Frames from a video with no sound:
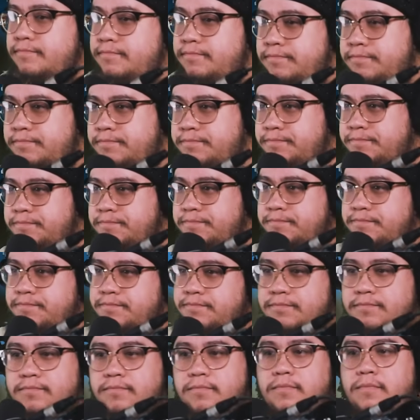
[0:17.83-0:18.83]

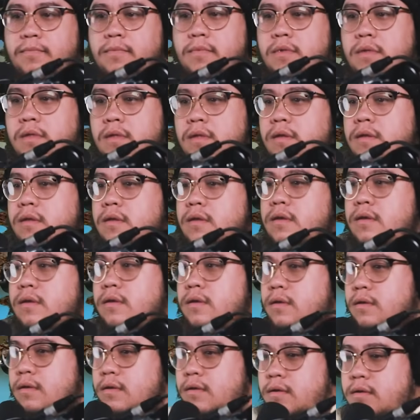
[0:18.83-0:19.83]

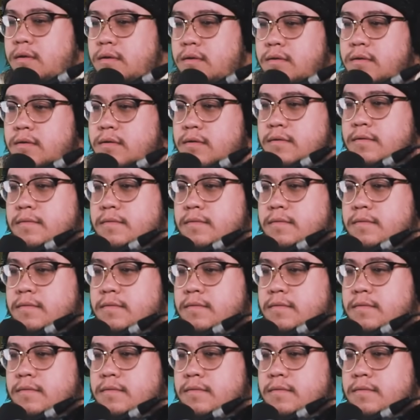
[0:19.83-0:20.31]
(silent)